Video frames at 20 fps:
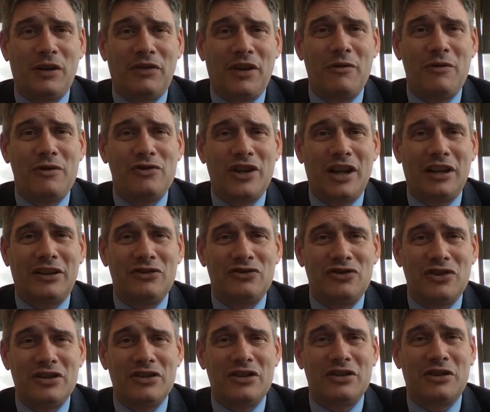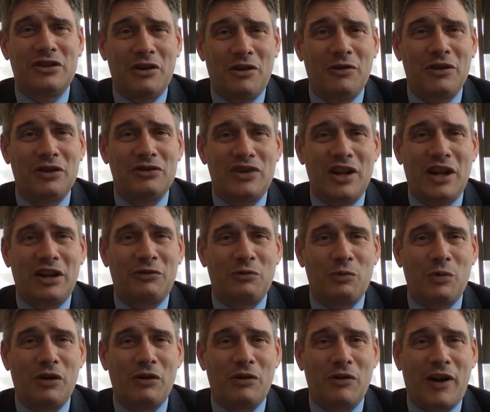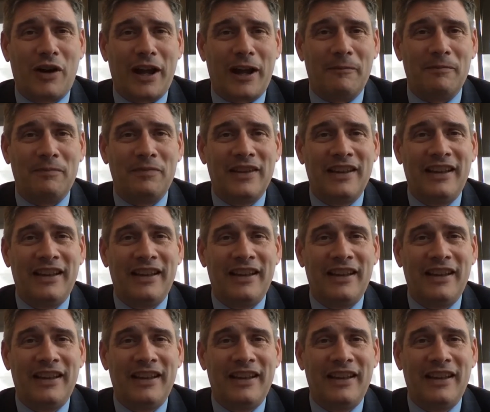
If they rejected Jesus, they're going to reject Will Graham.